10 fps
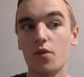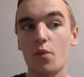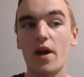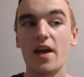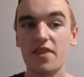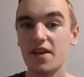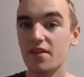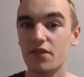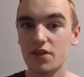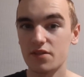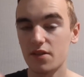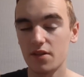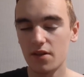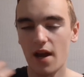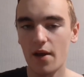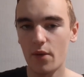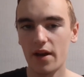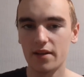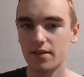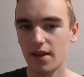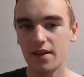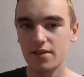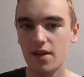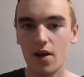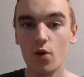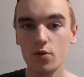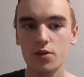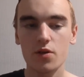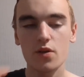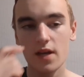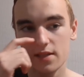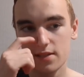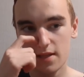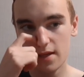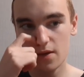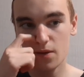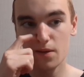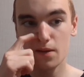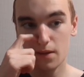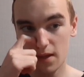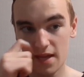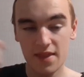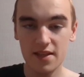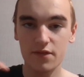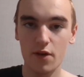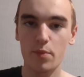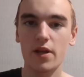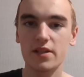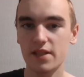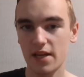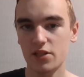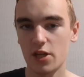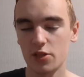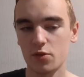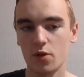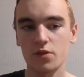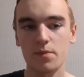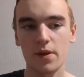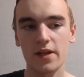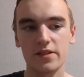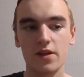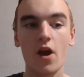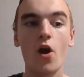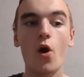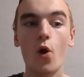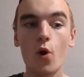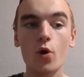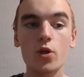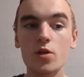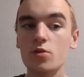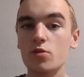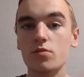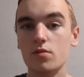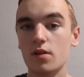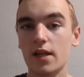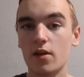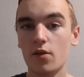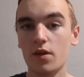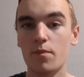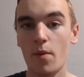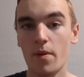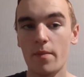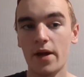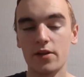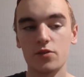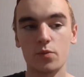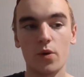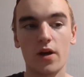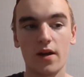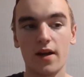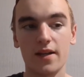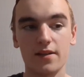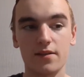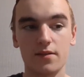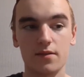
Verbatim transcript: the way I think of this, how I like this car. Also, you can see that in this very place, the educational content playlist, or you can just click on the pop-up banner somewhere and